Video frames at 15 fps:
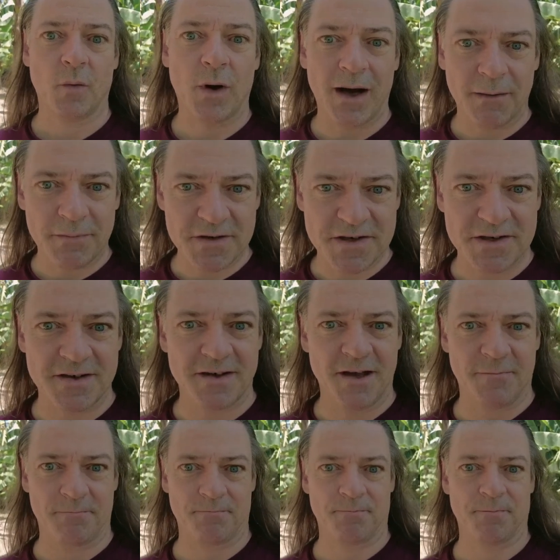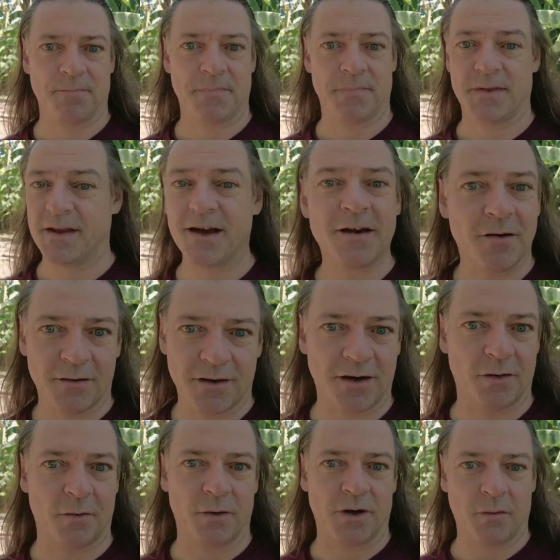What happens to them? They can't
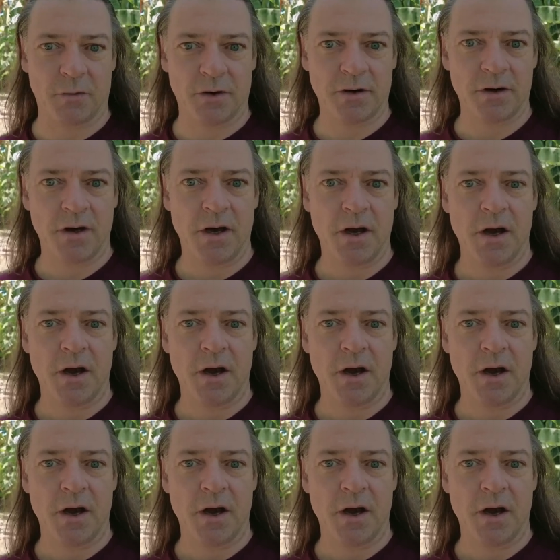go to anyone.